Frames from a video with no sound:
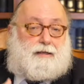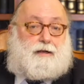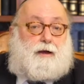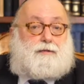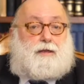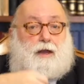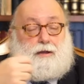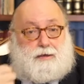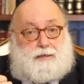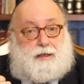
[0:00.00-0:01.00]
come to the
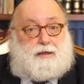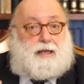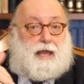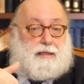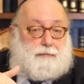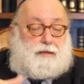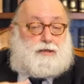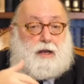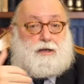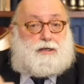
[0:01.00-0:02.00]
Eiris and the Kelim and the
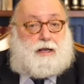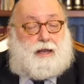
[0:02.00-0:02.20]
Sheresh